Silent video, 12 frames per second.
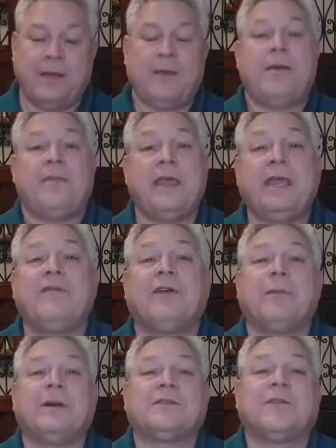thank you very
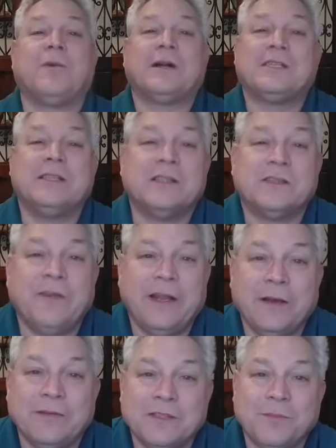much for watching this
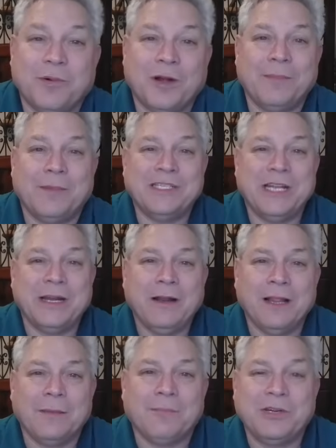video and supporting my
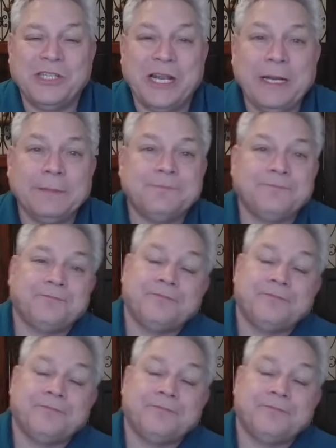channel. I appreciate it.